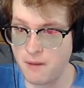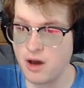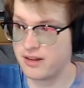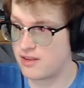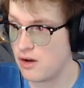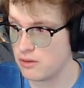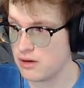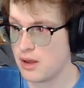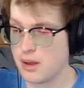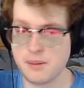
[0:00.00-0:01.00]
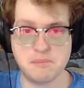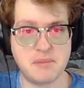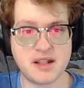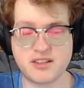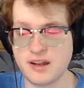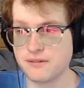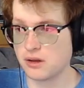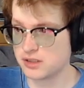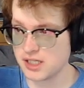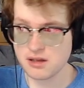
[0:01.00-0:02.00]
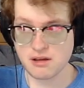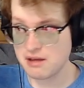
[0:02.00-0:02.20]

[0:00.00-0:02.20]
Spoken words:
on its own, means the difficulty